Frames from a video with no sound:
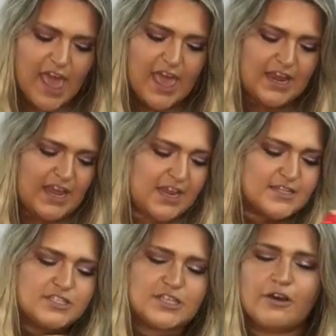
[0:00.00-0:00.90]
And it
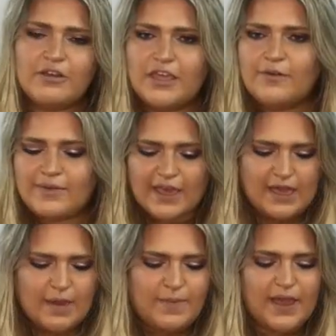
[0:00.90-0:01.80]
is so cute with
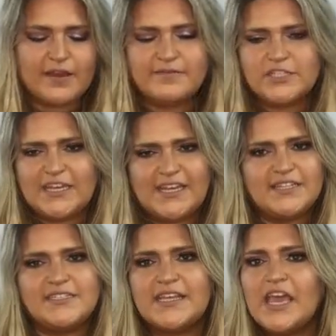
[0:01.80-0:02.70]
like a pair of
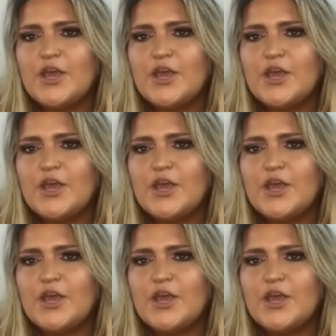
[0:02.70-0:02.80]
jeans.